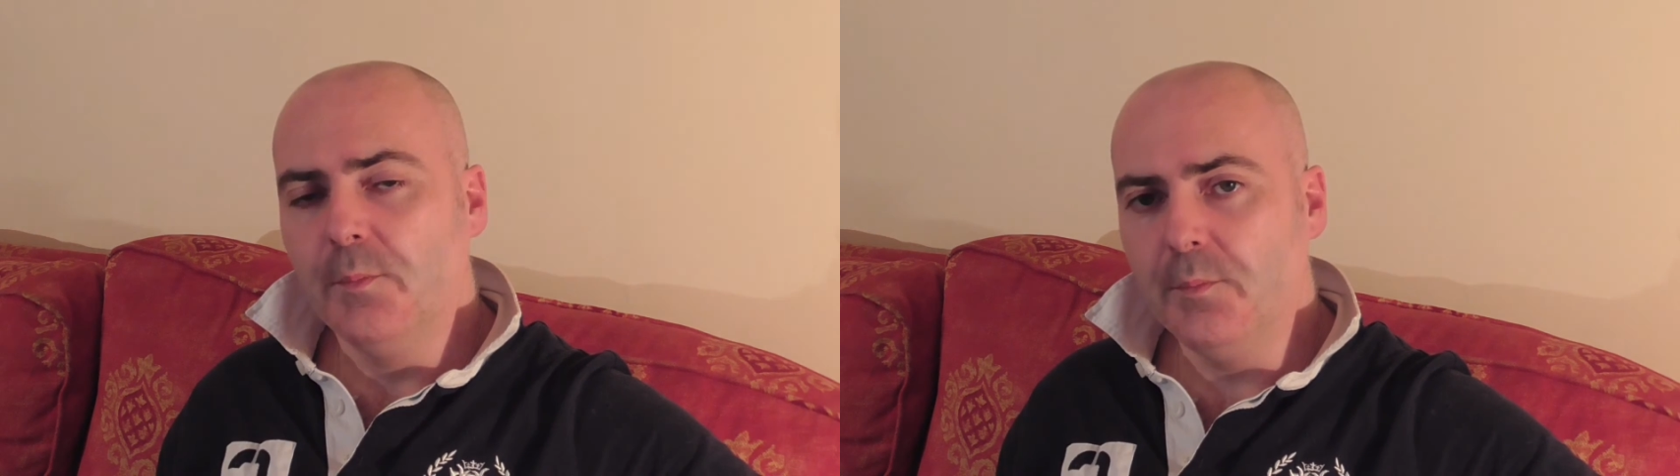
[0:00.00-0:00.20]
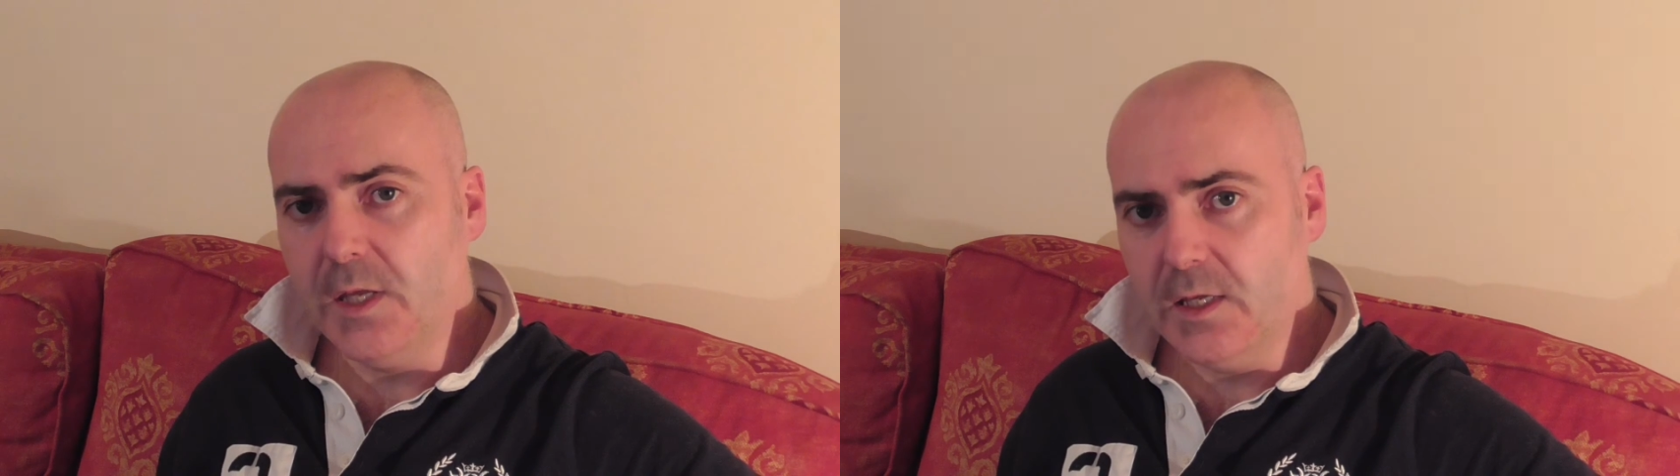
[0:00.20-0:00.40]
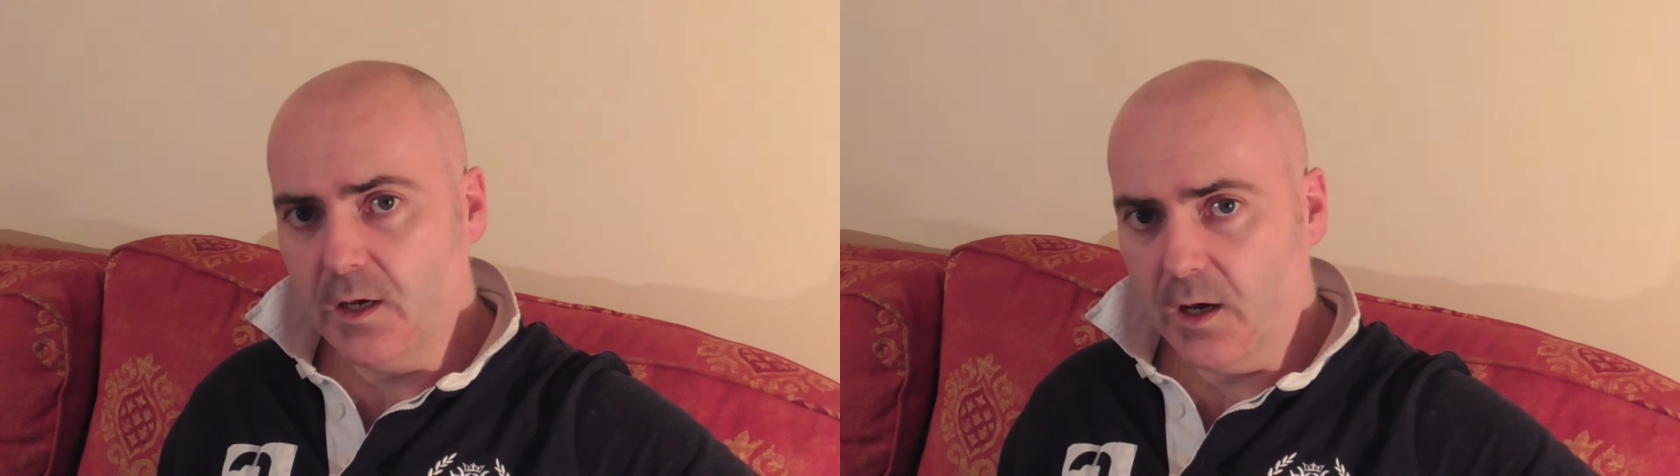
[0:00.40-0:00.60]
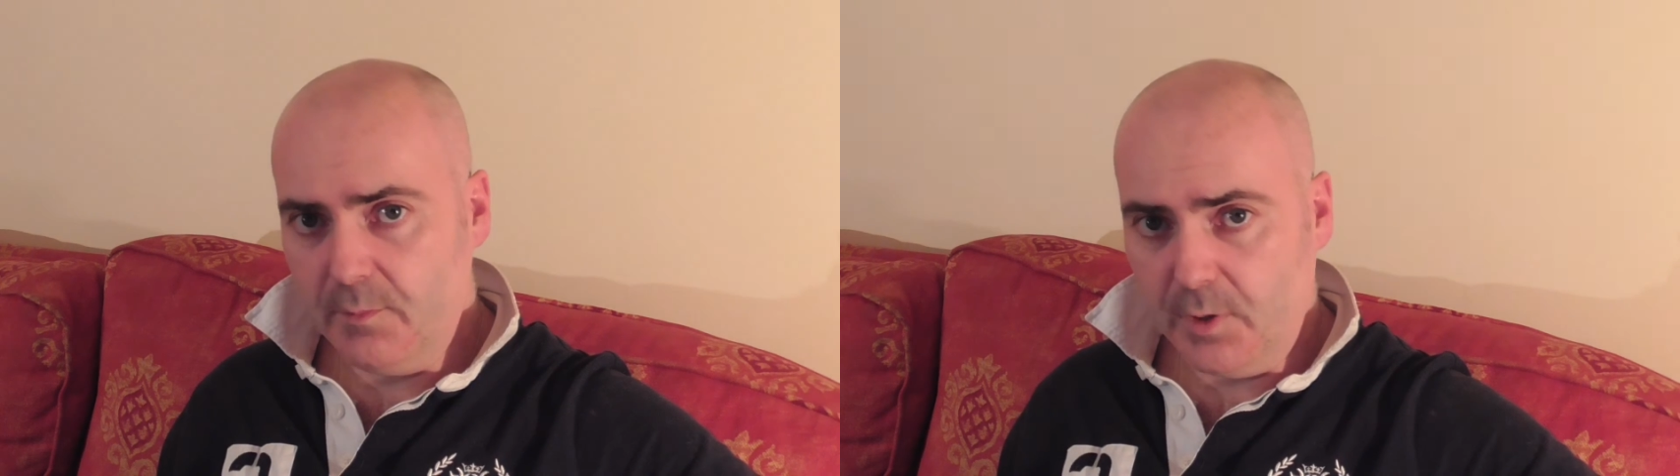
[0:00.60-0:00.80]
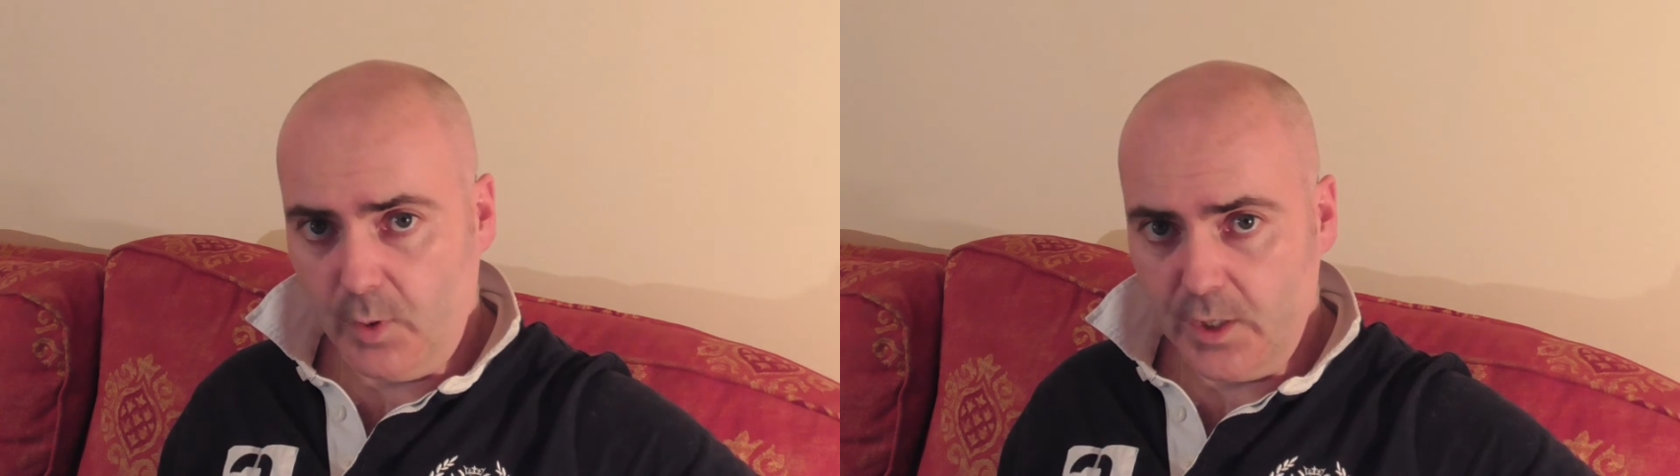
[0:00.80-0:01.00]
me
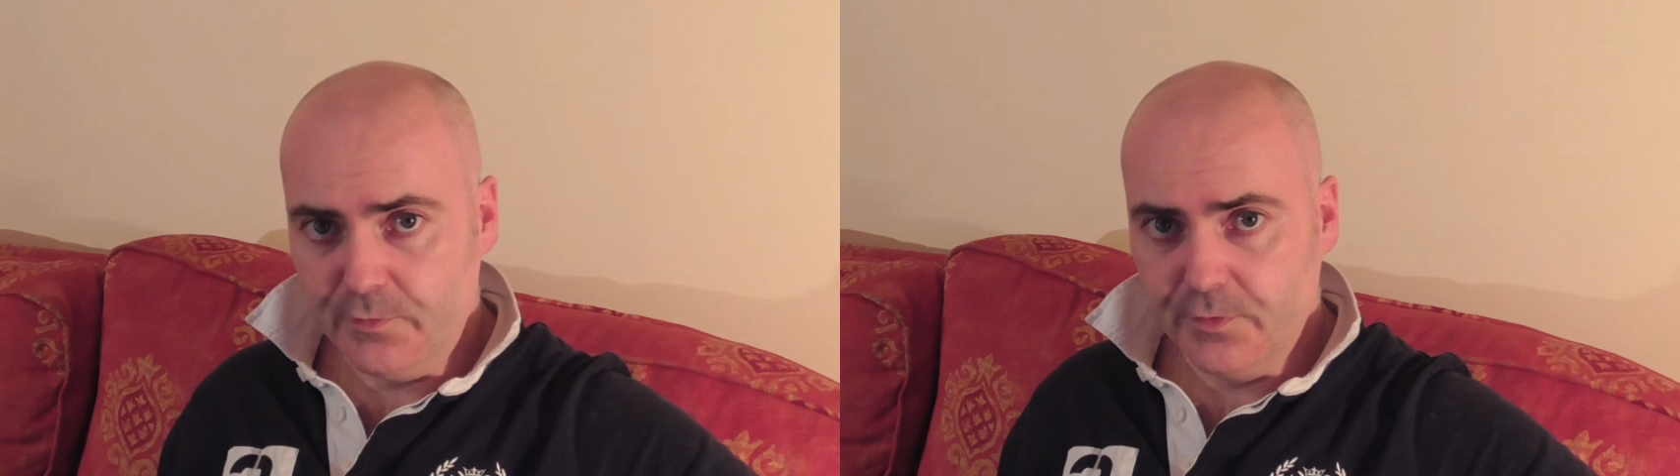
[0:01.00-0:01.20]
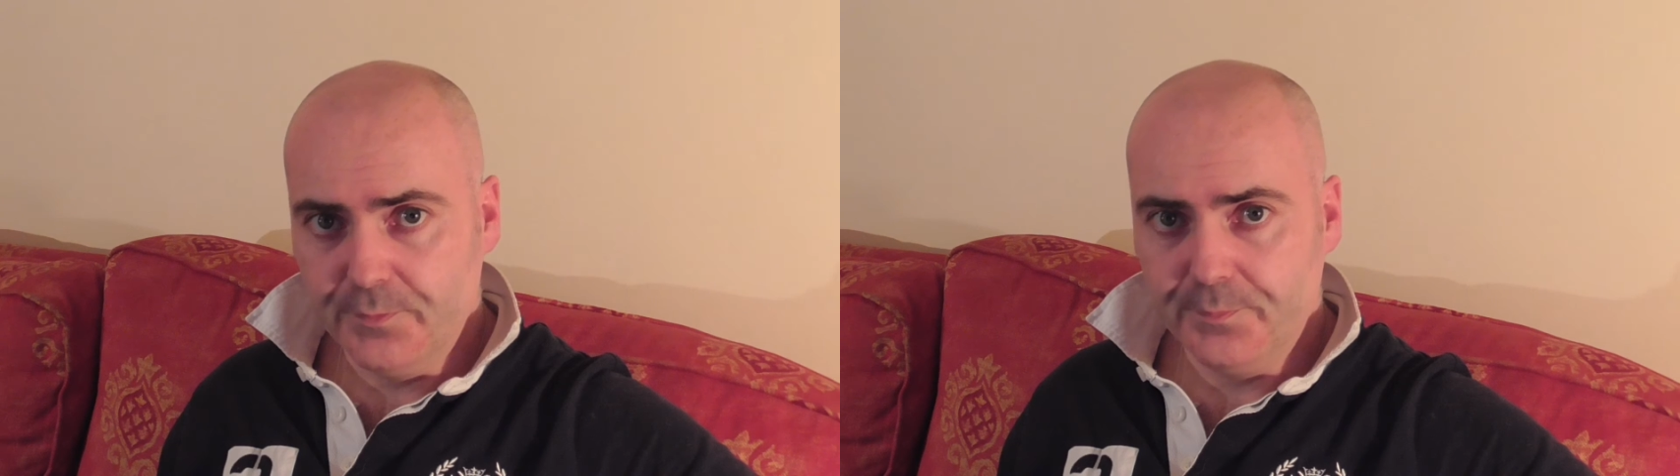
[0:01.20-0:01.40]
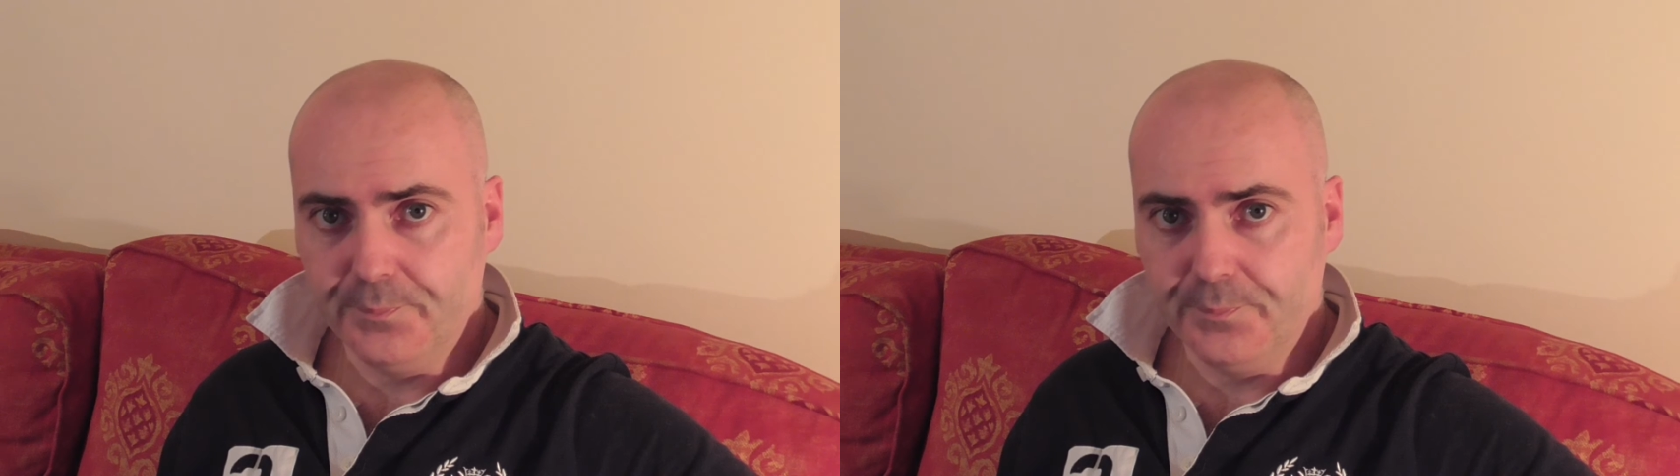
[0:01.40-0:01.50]
and my wife?